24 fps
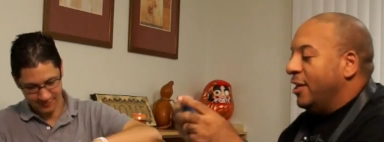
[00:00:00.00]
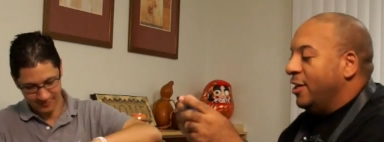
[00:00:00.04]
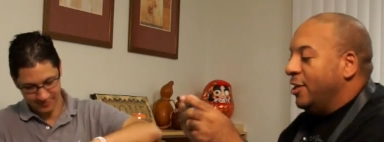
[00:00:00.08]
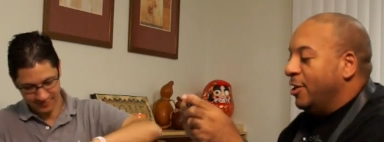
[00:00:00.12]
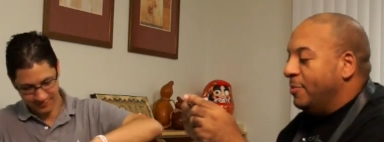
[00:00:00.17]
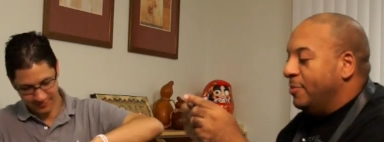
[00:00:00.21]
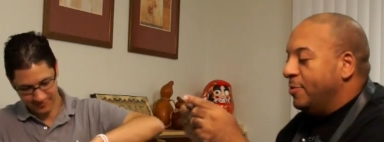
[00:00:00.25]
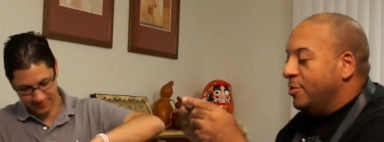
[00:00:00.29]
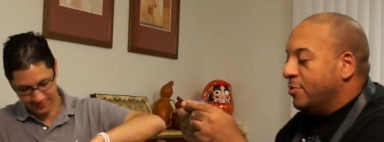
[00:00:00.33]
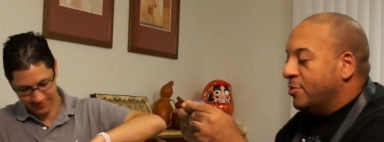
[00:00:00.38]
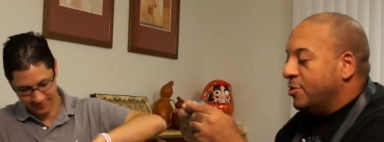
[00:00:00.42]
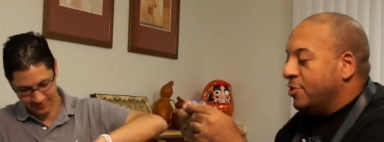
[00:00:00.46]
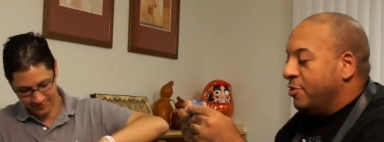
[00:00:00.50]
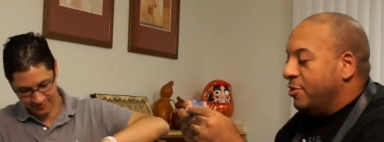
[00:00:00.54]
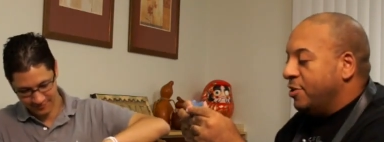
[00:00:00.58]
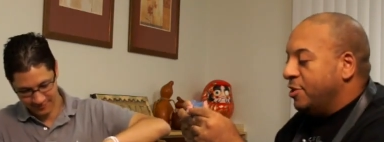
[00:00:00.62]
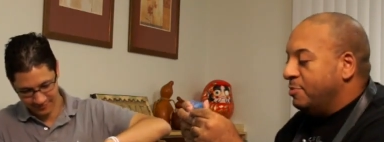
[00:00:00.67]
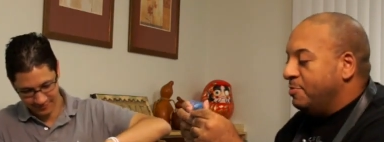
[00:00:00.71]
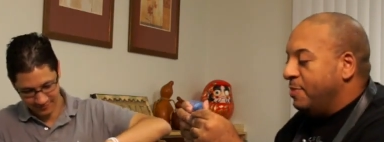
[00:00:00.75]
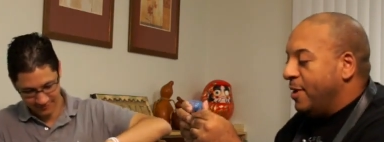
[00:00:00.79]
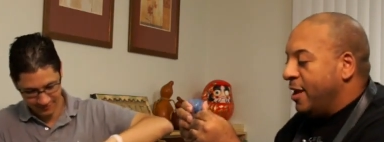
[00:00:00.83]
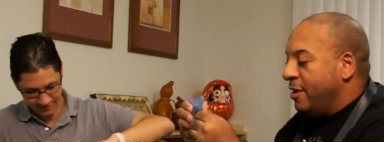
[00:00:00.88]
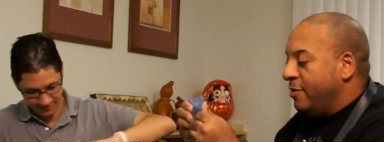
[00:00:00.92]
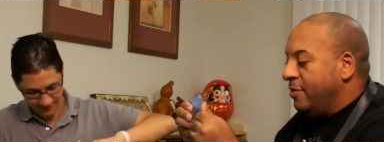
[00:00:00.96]
Speaker 1: a W series
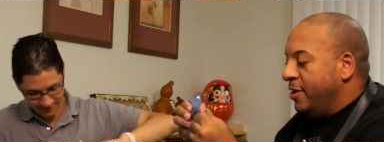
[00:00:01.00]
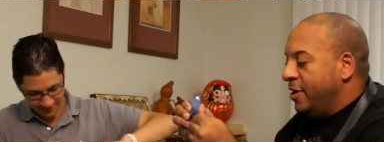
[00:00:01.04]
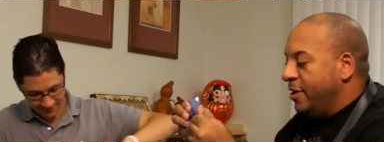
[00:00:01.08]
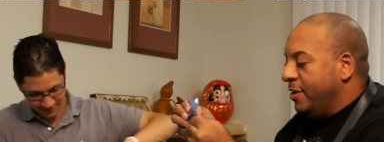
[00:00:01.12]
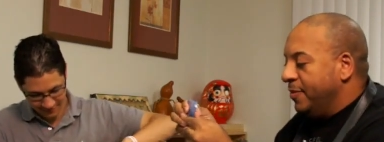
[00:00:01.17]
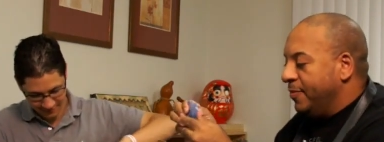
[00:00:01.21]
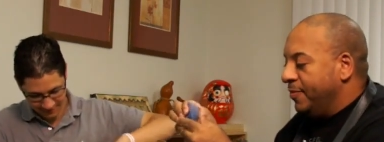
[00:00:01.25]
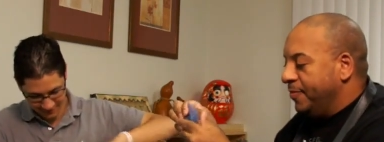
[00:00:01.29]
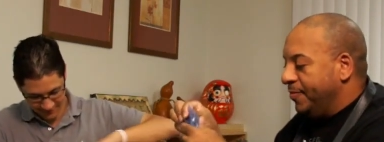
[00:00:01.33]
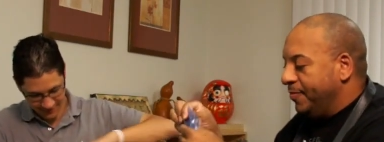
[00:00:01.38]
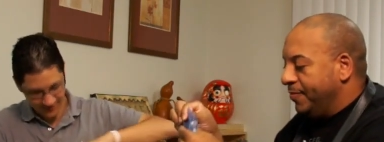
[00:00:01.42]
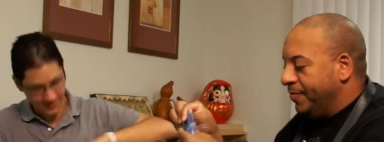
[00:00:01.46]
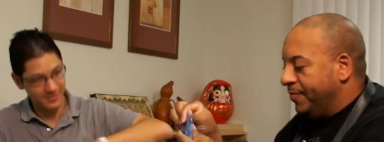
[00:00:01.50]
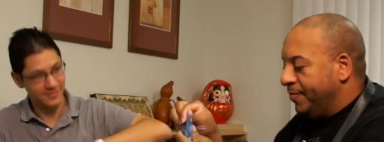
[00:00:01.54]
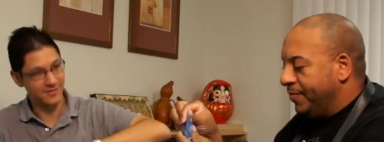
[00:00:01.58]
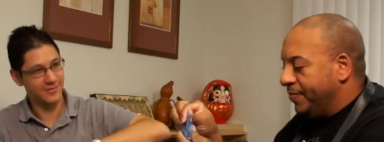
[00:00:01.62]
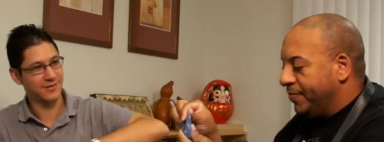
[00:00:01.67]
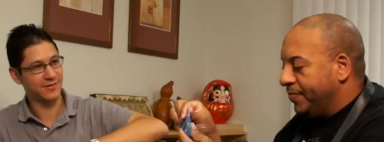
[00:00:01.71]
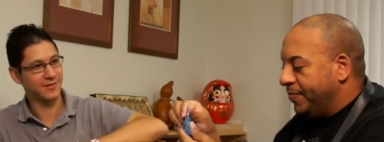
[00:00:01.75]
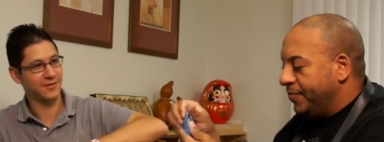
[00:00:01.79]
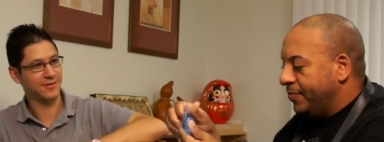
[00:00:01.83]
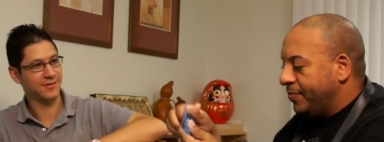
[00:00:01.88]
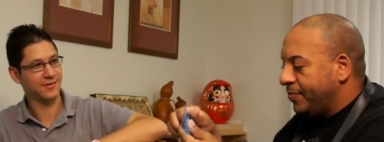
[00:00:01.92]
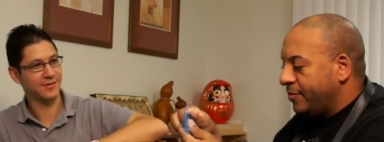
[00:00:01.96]
battery. Yes.
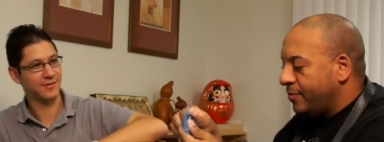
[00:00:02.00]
